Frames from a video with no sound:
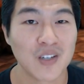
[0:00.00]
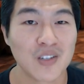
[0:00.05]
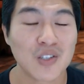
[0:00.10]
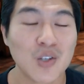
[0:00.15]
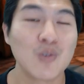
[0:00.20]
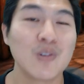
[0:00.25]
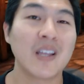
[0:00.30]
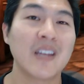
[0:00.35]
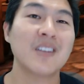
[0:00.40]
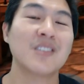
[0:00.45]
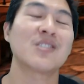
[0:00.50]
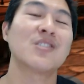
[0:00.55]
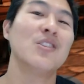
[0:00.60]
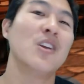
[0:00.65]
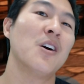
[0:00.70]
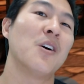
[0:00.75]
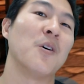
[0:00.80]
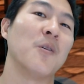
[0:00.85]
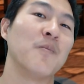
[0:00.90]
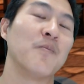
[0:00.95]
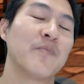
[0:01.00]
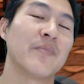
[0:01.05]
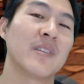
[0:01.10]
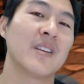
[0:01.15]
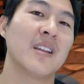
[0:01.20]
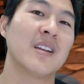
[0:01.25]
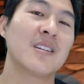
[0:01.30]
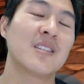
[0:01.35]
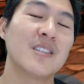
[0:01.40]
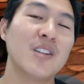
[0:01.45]
So let us know.
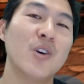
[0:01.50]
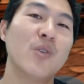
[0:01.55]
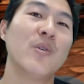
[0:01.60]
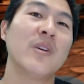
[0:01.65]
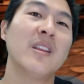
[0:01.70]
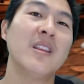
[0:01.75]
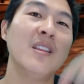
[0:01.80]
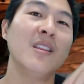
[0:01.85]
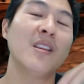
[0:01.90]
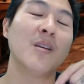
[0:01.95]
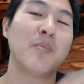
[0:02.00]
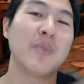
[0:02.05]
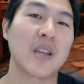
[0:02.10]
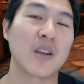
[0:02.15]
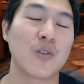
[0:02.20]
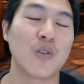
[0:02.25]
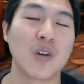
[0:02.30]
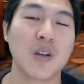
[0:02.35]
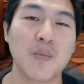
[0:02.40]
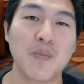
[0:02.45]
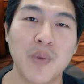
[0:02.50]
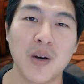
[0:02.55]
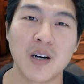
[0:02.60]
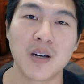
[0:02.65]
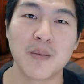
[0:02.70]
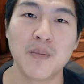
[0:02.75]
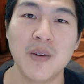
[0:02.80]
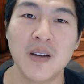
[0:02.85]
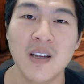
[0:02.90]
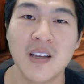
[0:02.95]
Let us know in the Bitcoin
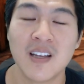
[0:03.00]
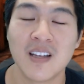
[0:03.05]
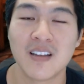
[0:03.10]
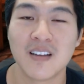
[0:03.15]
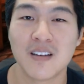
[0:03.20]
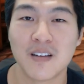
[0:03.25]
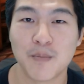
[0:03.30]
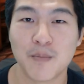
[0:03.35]
pub